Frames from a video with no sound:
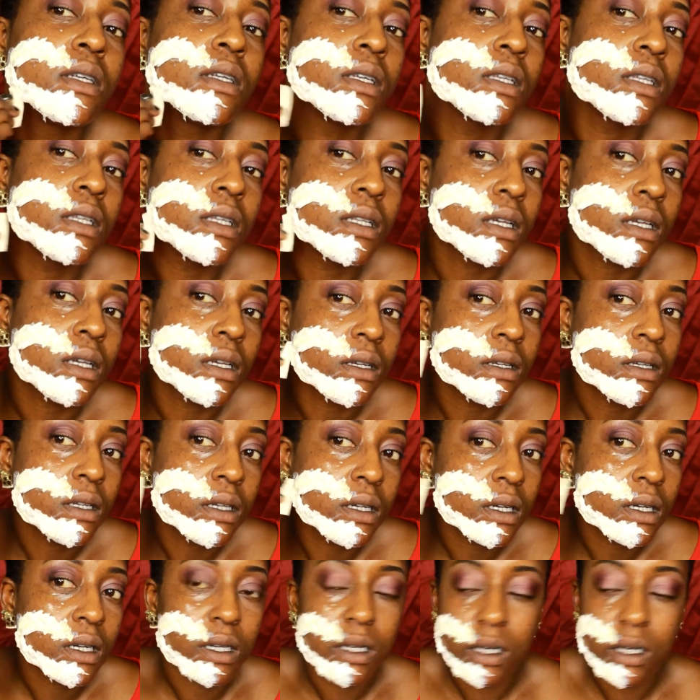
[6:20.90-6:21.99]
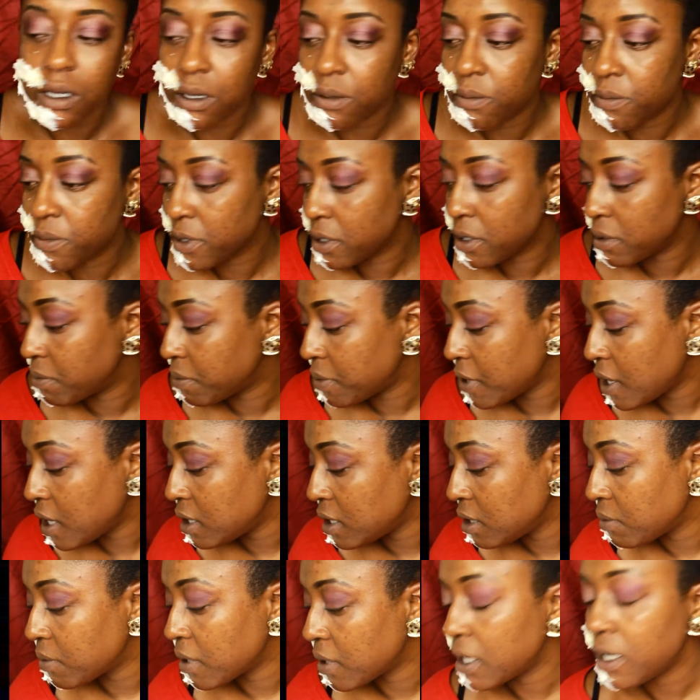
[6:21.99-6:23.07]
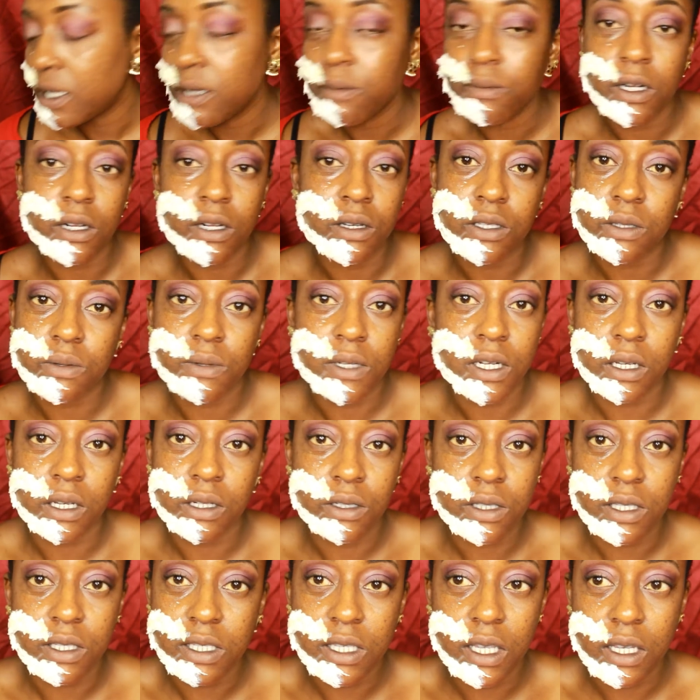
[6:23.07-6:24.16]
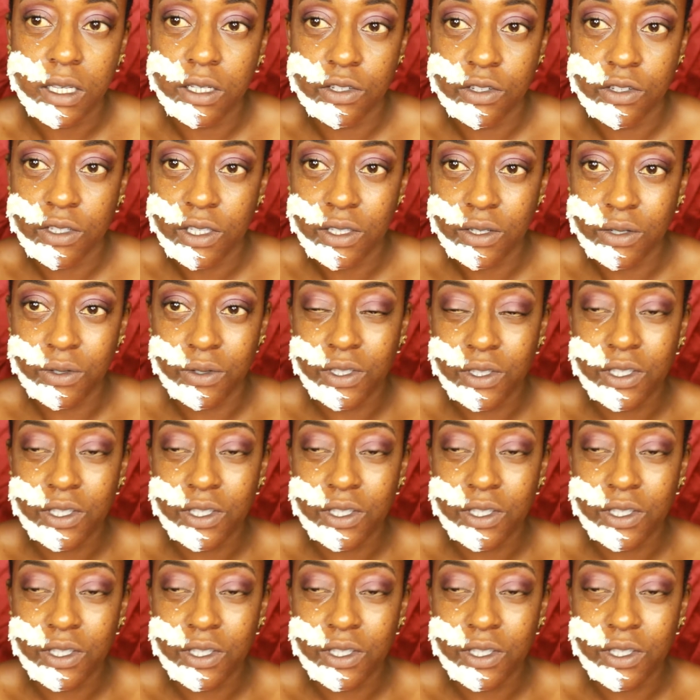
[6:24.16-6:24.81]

you know. I could barely wear lip gloss when I got to secondary school.